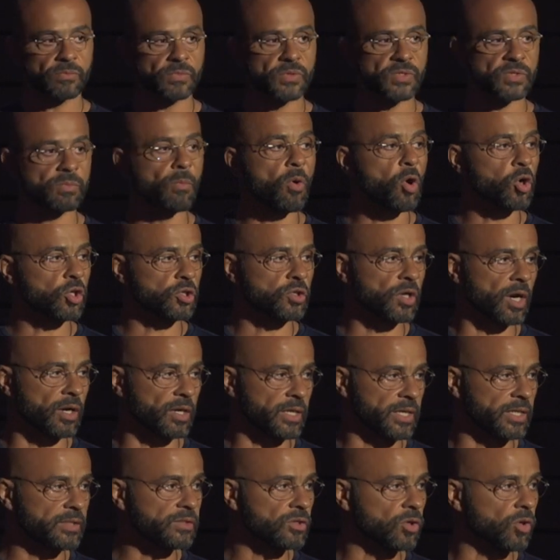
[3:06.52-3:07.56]
small
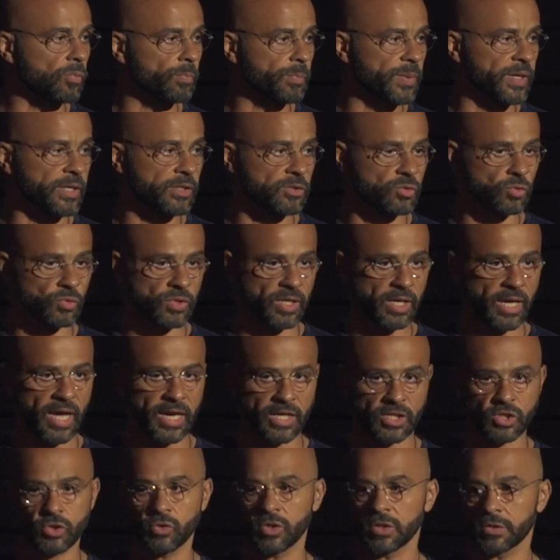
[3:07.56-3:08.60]
target compared to the
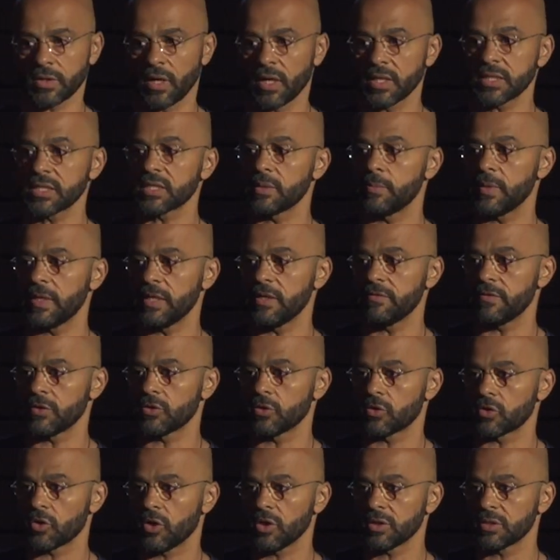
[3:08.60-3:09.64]
actual task, believe it
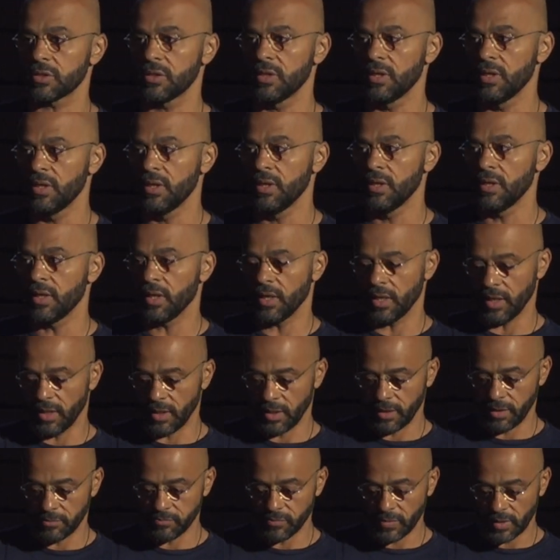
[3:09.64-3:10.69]
or not.
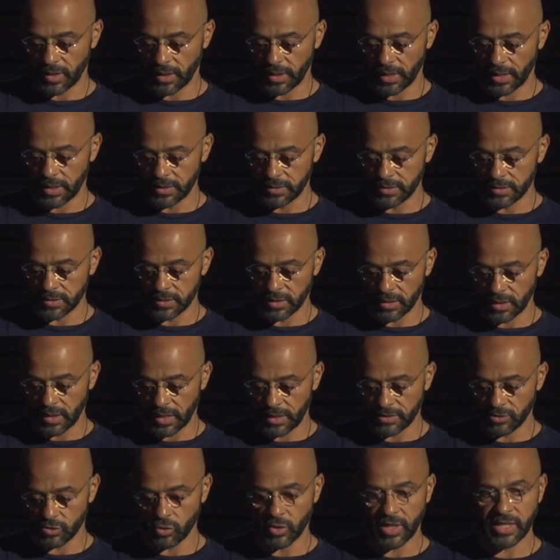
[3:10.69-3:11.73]
And
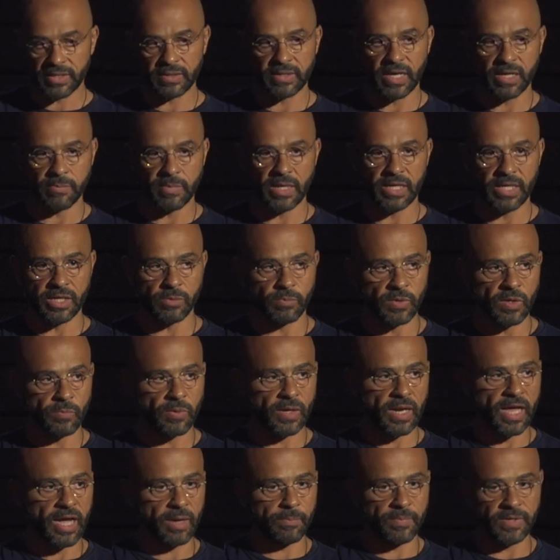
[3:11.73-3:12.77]
to get 10 million
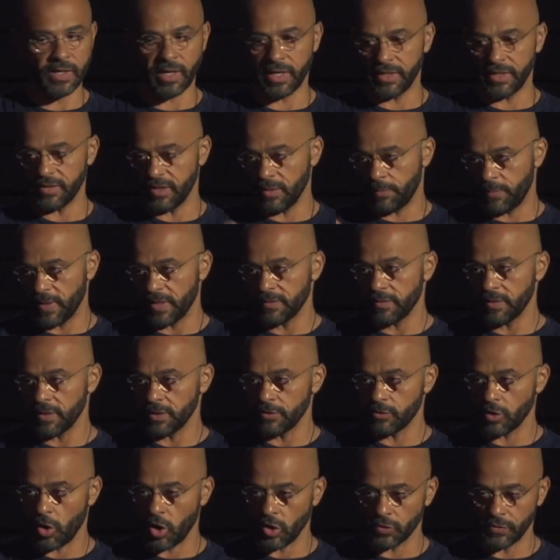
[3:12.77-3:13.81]
people happy, I
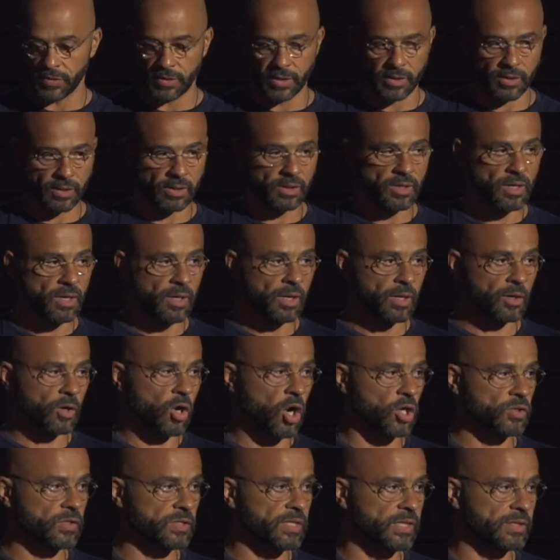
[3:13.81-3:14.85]
depended on the
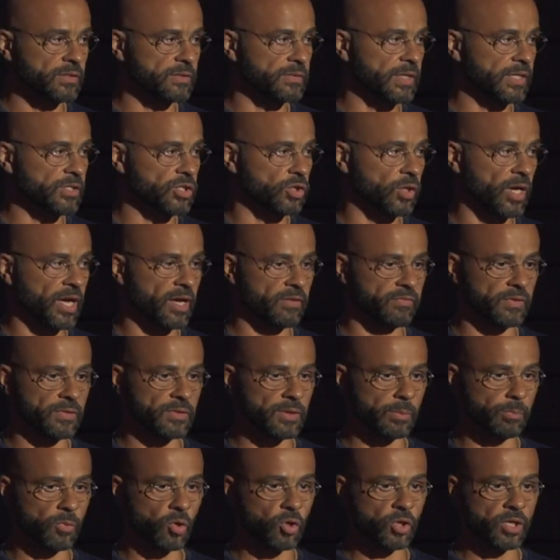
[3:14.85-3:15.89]
content that you have in
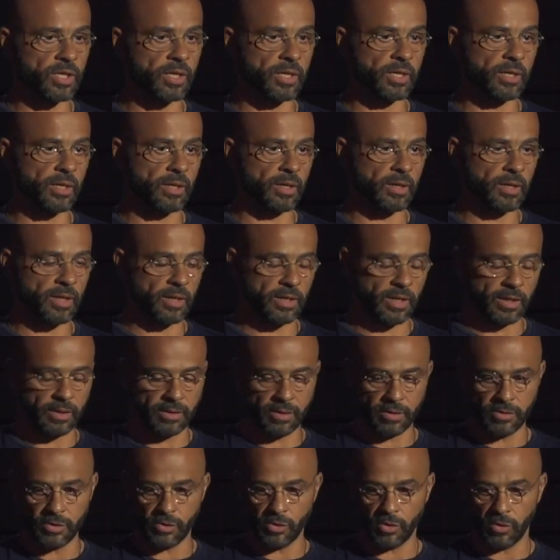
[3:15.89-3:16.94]
the book
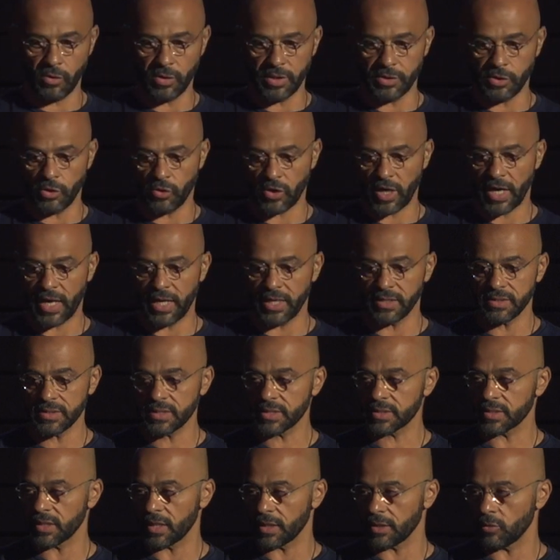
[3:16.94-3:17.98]
in your
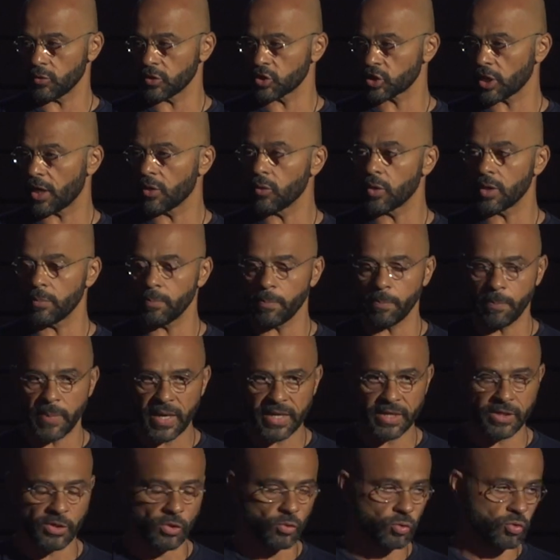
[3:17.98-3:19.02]
hands, which I will
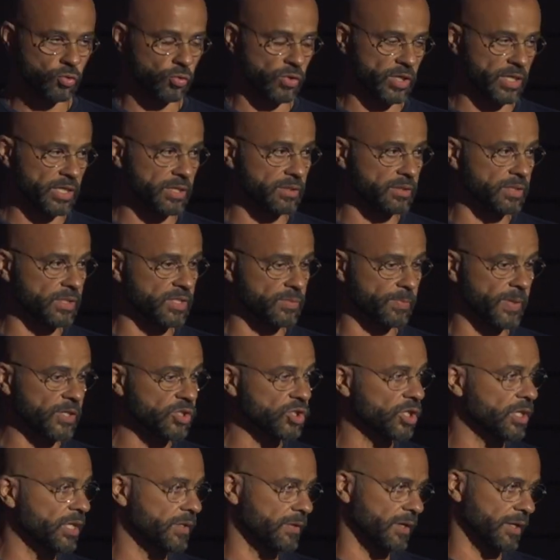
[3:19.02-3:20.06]
beg you to read,
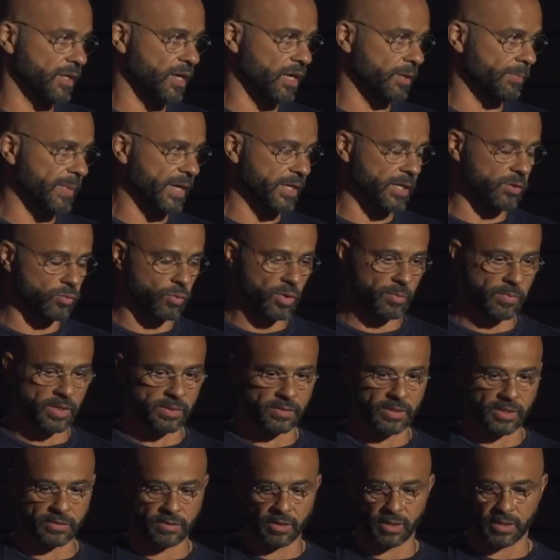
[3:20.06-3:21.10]
especially the young men and
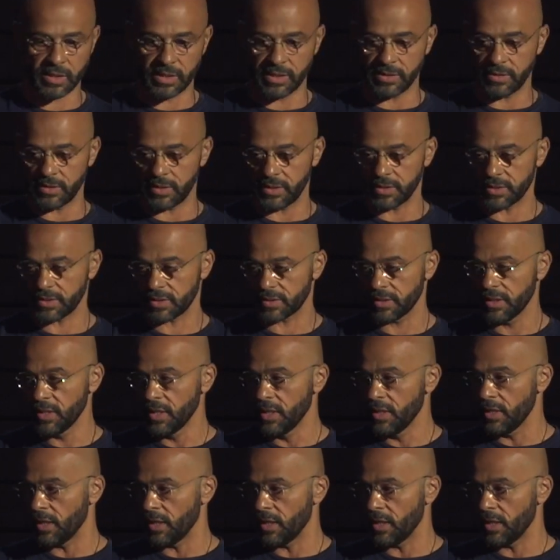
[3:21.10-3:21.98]
women that are in this